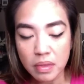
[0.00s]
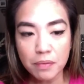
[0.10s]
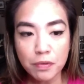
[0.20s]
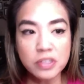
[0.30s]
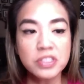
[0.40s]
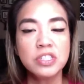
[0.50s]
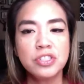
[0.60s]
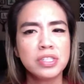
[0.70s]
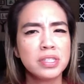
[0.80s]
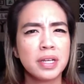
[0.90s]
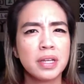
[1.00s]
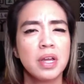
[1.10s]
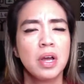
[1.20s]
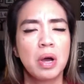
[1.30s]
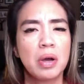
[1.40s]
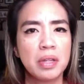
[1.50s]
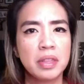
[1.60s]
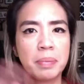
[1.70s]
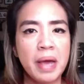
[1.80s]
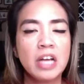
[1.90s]
versus just like in
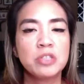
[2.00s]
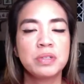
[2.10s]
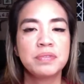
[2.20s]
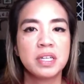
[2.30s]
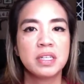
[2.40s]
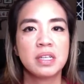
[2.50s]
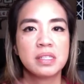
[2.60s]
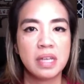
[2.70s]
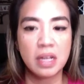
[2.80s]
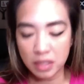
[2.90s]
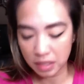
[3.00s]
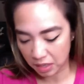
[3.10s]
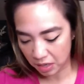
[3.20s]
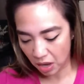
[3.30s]
the past, we've done a sale,